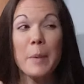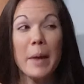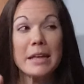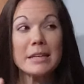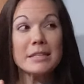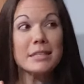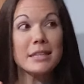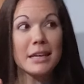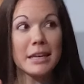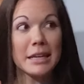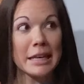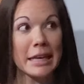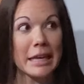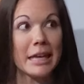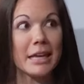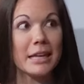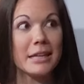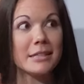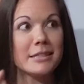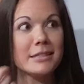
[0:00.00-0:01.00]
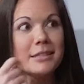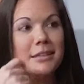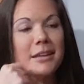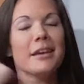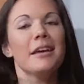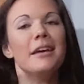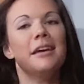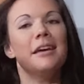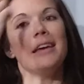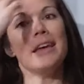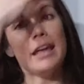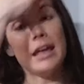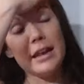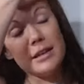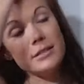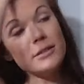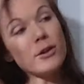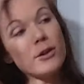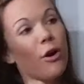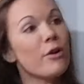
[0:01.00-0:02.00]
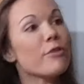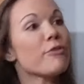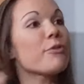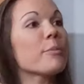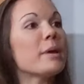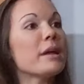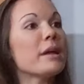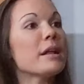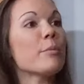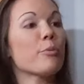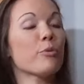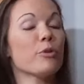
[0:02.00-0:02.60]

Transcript: basic needs, it is harder for me to